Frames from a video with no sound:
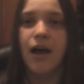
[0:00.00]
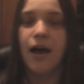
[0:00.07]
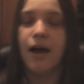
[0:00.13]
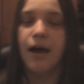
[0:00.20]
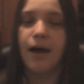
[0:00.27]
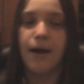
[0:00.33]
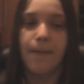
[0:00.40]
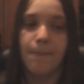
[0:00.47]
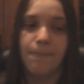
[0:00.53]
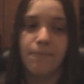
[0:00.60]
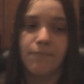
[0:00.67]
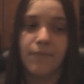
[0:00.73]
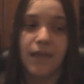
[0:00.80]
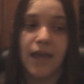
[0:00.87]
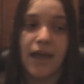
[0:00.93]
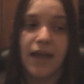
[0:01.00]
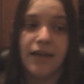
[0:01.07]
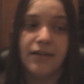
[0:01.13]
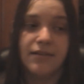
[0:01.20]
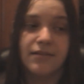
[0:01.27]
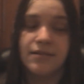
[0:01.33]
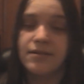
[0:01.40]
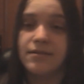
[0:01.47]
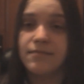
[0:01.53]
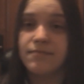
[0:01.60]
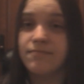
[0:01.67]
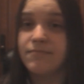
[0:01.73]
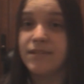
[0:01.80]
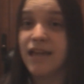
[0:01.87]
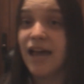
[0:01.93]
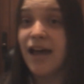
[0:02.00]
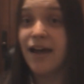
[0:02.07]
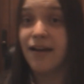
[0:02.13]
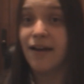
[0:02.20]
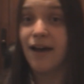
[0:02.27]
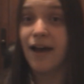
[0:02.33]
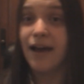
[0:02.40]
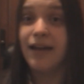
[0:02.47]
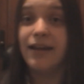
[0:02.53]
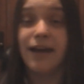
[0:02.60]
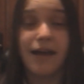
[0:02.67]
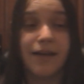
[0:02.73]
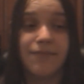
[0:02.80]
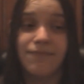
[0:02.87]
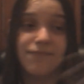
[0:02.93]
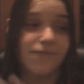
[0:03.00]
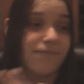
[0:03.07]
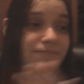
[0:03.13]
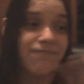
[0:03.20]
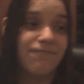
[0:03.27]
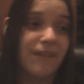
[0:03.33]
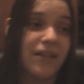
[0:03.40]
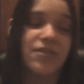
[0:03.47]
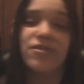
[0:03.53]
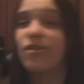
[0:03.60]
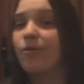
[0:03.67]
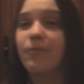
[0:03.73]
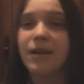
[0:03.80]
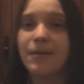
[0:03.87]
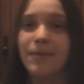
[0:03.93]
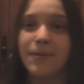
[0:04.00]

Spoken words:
And yeah, I've met so many